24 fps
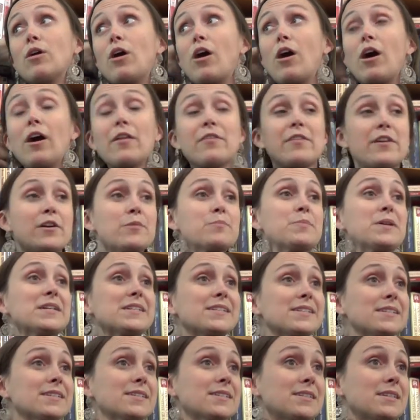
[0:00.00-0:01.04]
on their
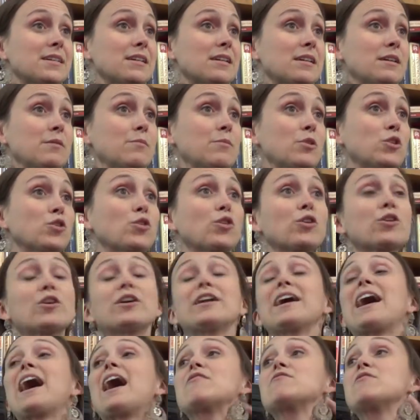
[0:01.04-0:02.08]
business team, you're going
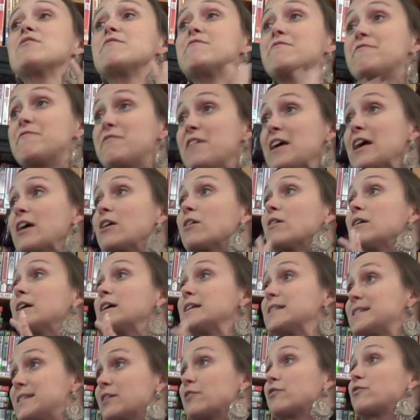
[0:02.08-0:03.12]
to have a very
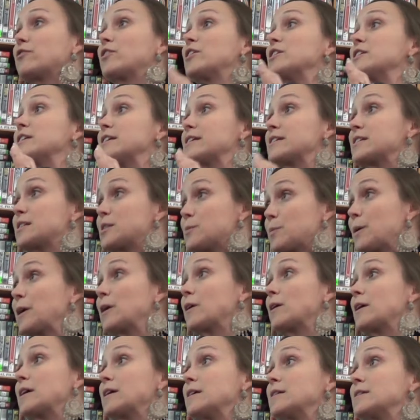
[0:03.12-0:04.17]
different
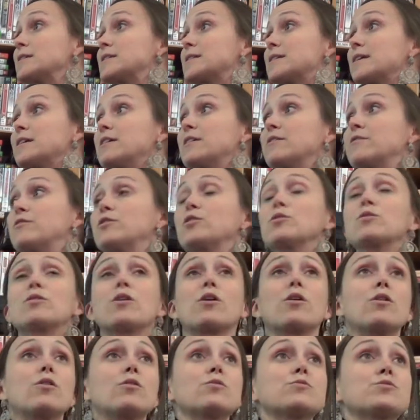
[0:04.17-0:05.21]
experience than if you
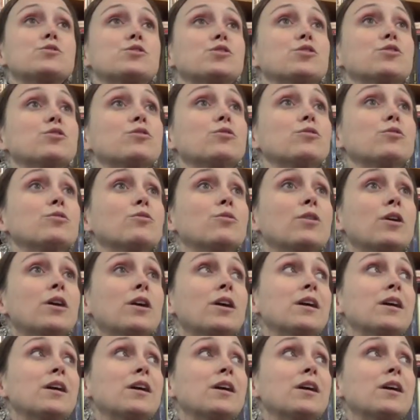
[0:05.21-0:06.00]
go to,